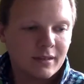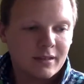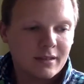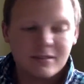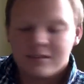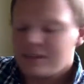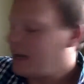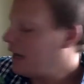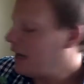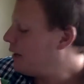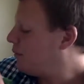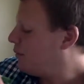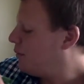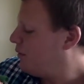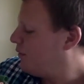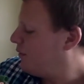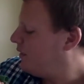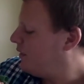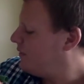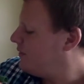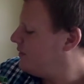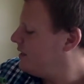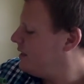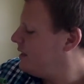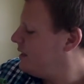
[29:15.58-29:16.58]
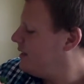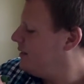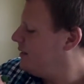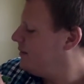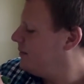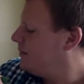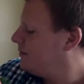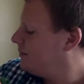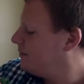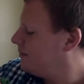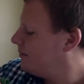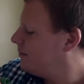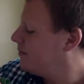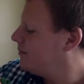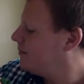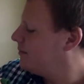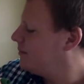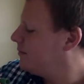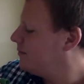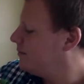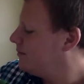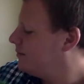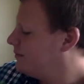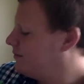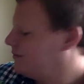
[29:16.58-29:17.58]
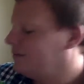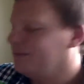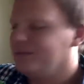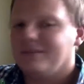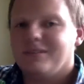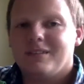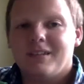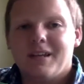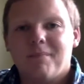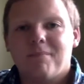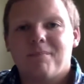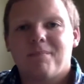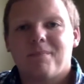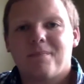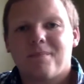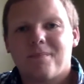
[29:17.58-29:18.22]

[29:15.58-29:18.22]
Does that equal 15? Yep.